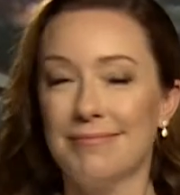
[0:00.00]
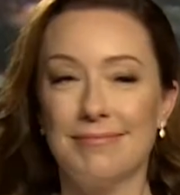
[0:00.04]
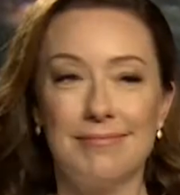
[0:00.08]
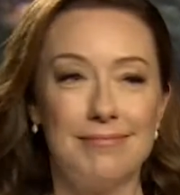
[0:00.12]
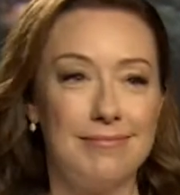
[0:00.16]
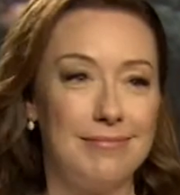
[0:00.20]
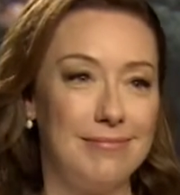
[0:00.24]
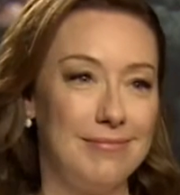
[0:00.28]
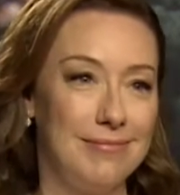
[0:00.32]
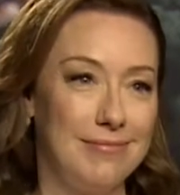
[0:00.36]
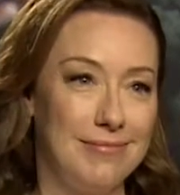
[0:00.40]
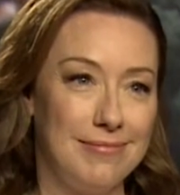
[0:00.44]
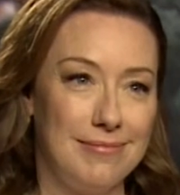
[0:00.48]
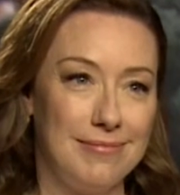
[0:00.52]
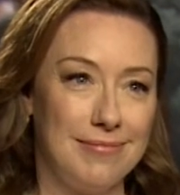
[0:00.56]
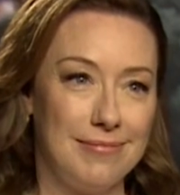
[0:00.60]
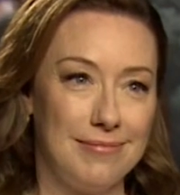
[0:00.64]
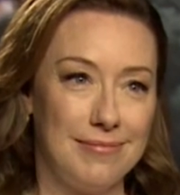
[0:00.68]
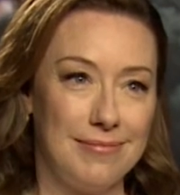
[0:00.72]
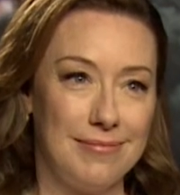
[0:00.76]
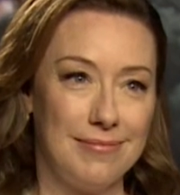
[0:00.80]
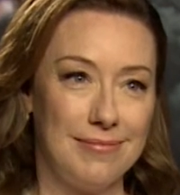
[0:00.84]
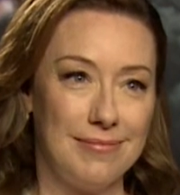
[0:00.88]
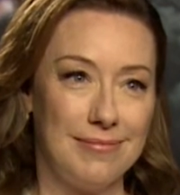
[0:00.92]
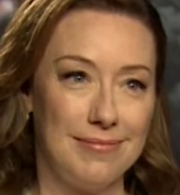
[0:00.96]

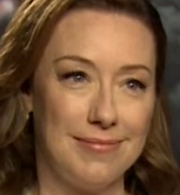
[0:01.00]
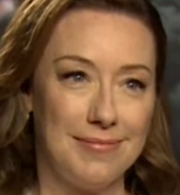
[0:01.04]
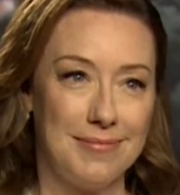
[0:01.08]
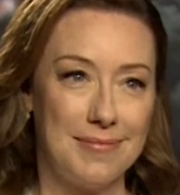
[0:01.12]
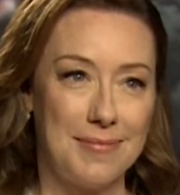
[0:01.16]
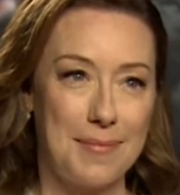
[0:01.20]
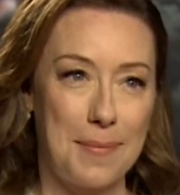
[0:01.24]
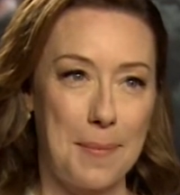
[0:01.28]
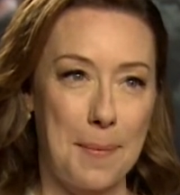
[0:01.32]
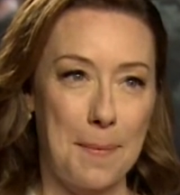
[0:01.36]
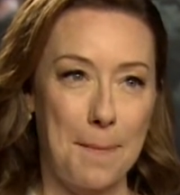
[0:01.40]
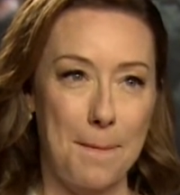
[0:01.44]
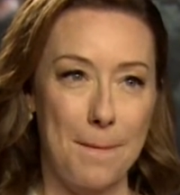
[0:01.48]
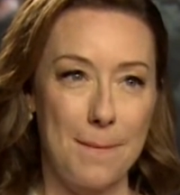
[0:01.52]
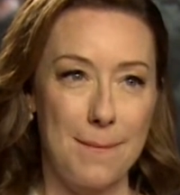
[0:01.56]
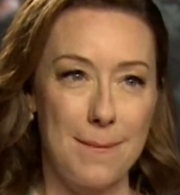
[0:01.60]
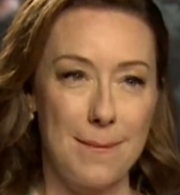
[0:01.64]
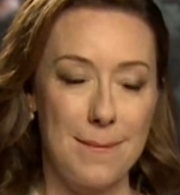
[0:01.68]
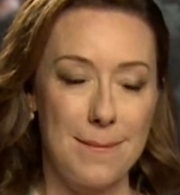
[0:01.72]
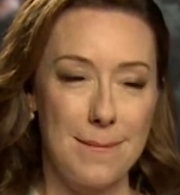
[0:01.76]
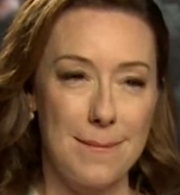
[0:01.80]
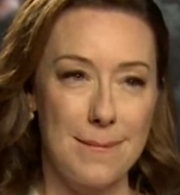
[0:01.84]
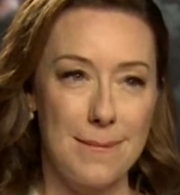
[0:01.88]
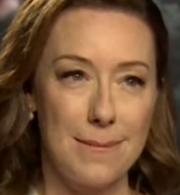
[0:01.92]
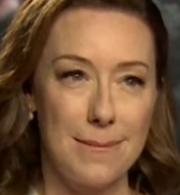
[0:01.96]

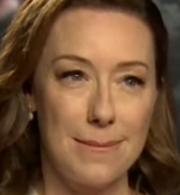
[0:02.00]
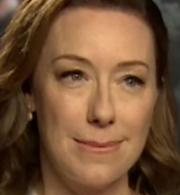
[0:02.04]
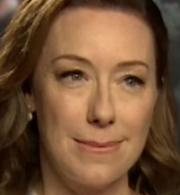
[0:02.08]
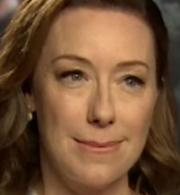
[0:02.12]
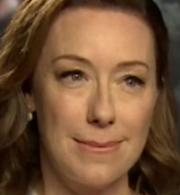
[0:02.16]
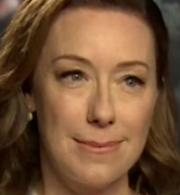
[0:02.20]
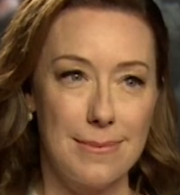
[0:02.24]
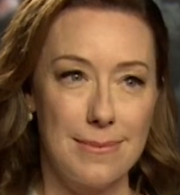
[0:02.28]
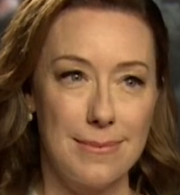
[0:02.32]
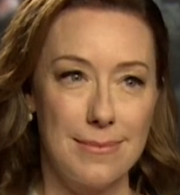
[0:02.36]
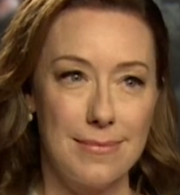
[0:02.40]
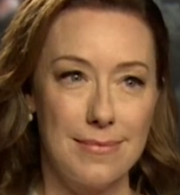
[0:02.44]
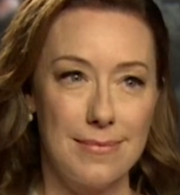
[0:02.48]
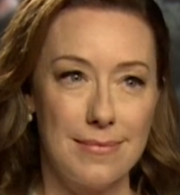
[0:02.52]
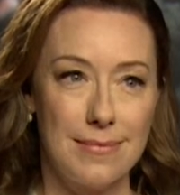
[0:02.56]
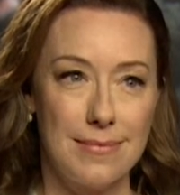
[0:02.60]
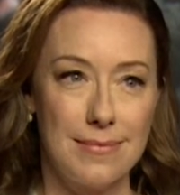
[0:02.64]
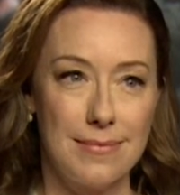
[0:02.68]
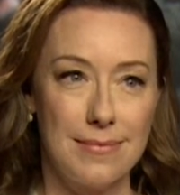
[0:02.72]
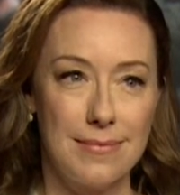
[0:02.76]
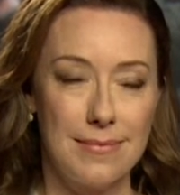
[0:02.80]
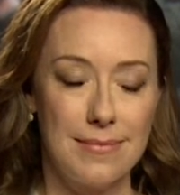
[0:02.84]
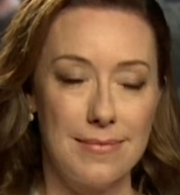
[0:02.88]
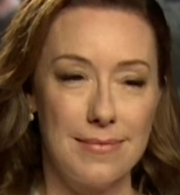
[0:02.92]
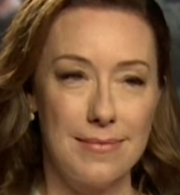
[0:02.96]

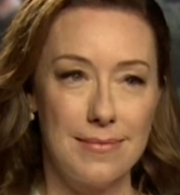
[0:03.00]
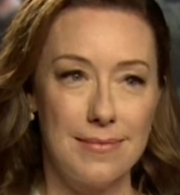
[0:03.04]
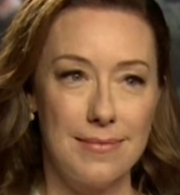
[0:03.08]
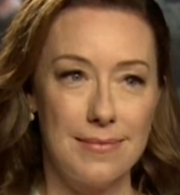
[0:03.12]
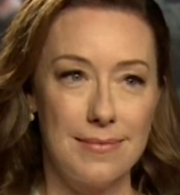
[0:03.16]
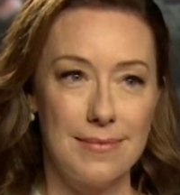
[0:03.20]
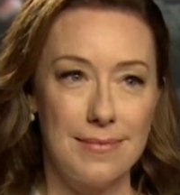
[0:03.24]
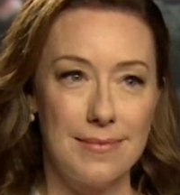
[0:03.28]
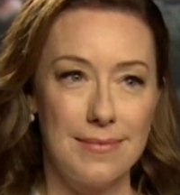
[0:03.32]
[no speech]